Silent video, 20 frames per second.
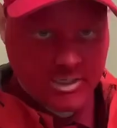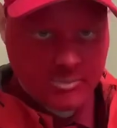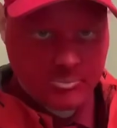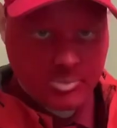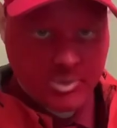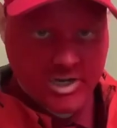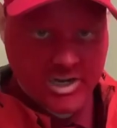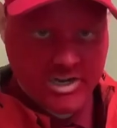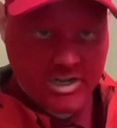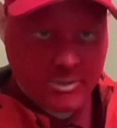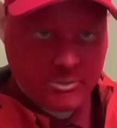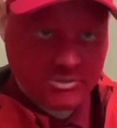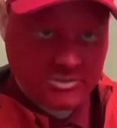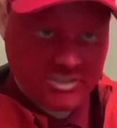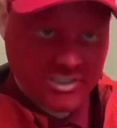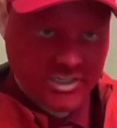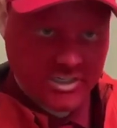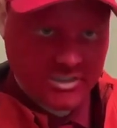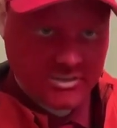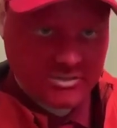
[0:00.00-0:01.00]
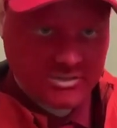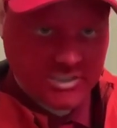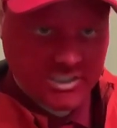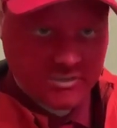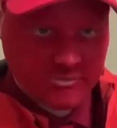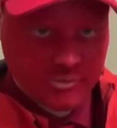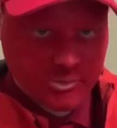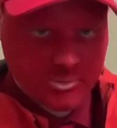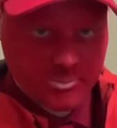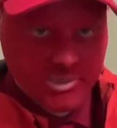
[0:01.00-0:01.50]
I'm proud I was there to
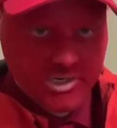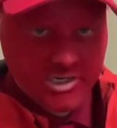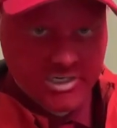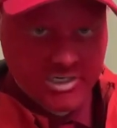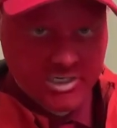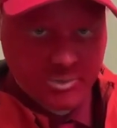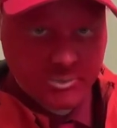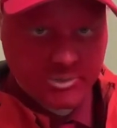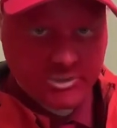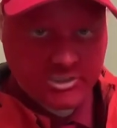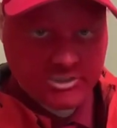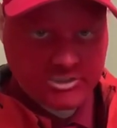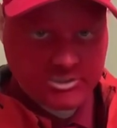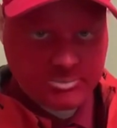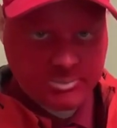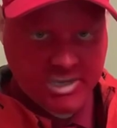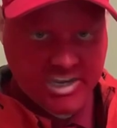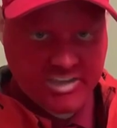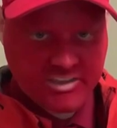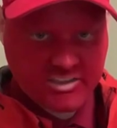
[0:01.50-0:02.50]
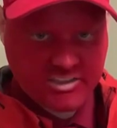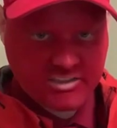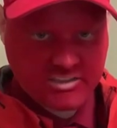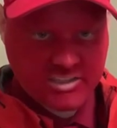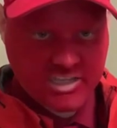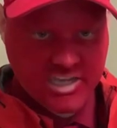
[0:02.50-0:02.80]
stand for America when the spineless